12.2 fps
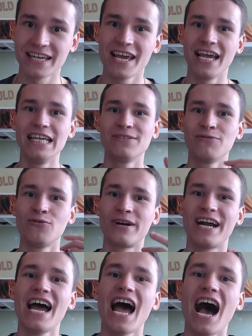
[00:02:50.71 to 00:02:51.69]
It's for
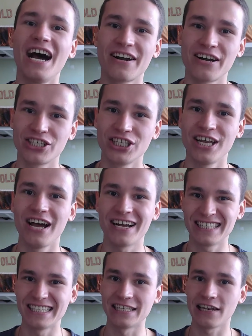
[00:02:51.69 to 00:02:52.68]
a Russian
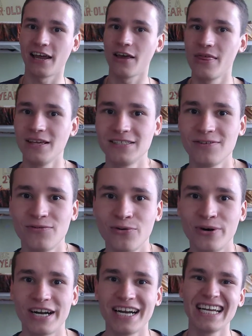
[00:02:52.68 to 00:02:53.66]
accent, like this,
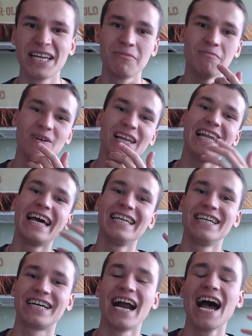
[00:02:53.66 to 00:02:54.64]
for uh,
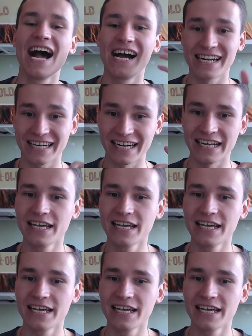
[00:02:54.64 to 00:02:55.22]
letter R.